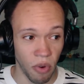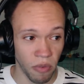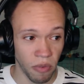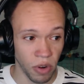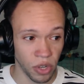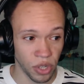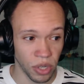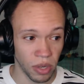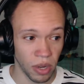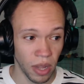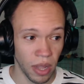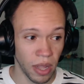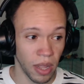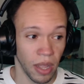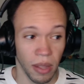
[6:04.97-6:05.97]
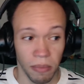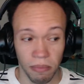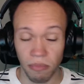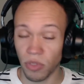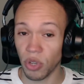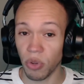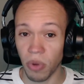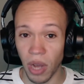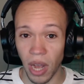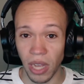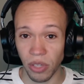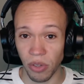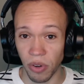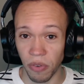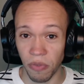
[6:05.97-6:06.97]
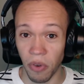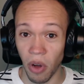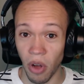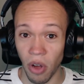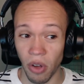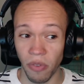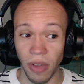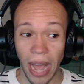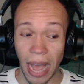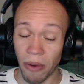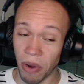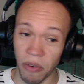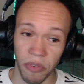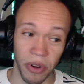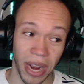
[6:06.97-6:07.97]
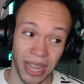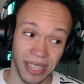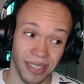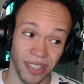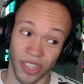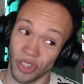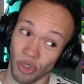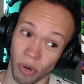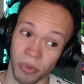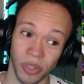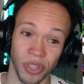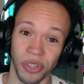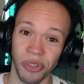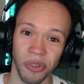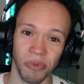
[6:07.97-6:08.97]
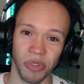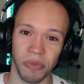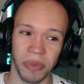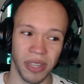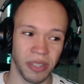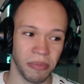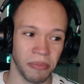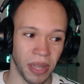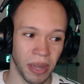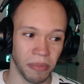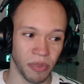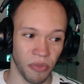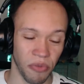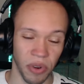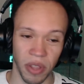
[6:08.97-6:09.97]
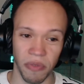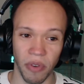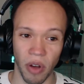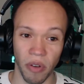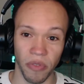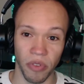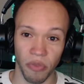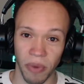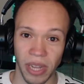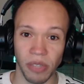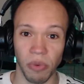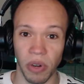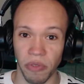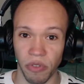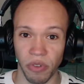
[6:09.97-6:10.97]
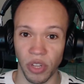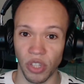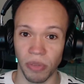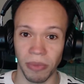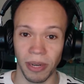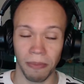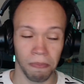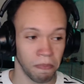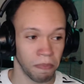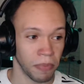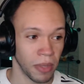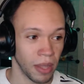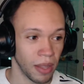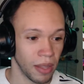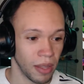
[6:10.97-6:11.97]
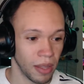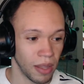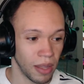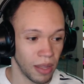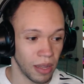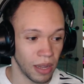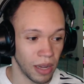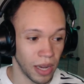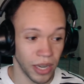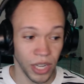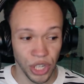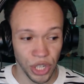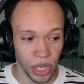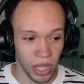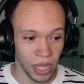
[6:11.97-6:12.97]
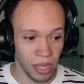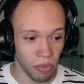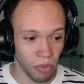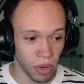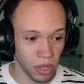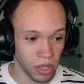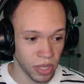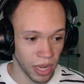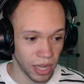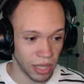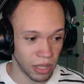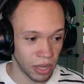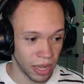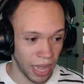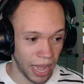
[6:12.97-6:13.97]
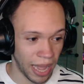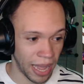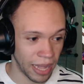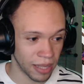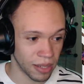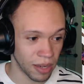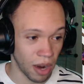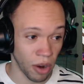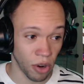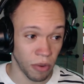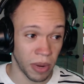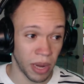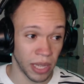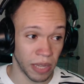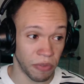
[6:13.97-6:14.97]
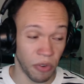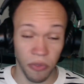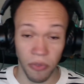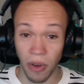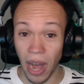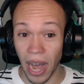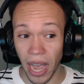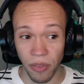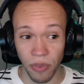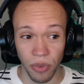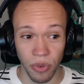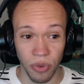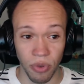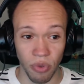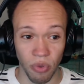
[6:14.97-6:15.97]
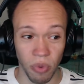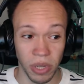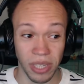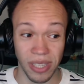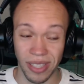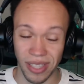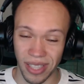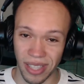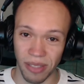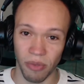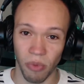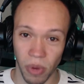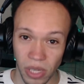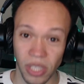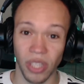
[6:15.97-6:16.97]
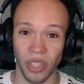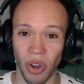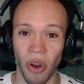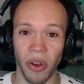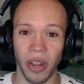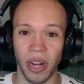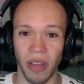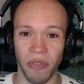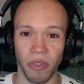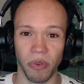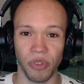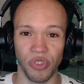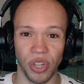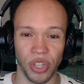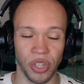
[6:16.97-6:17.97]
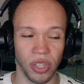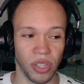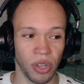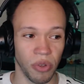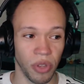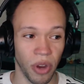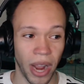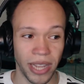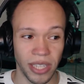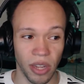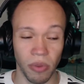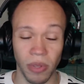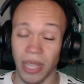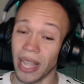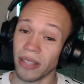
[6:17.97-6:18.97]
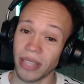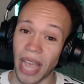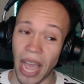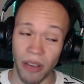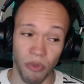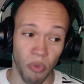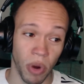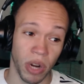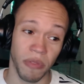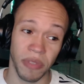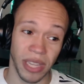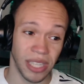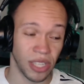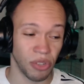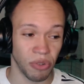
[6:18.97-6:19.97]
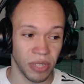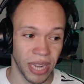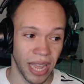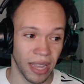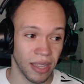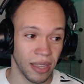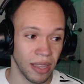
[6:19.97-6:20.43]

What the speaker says: version. 2 costs on evolve, however it has Digizortion 2, which means it becomes a free evolve if you rest one of your Digimon. Additionally, we'll also take a look at Argomon level 5, who was the target of the restriction, so you're actually only allowed to have 1 of these in your deck.